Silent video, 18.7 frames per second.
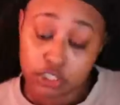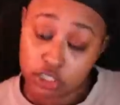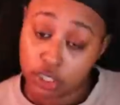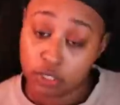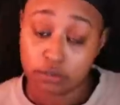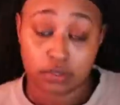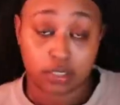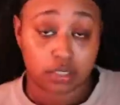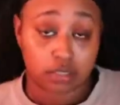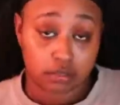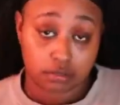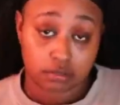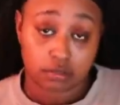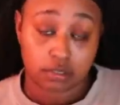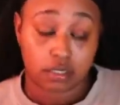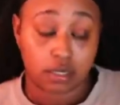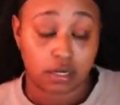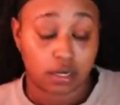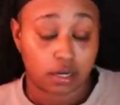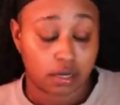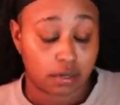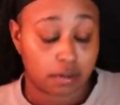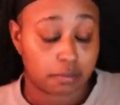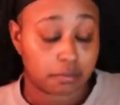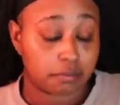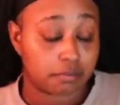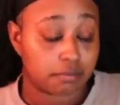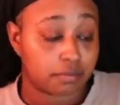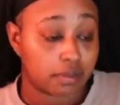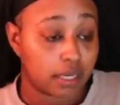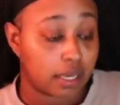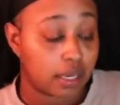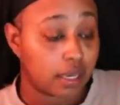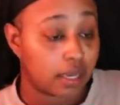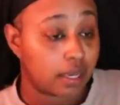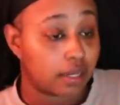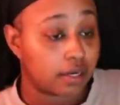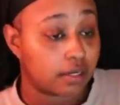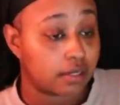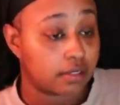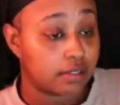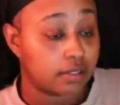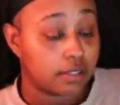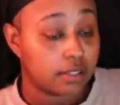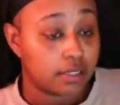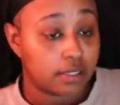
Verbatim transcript: Junior. And,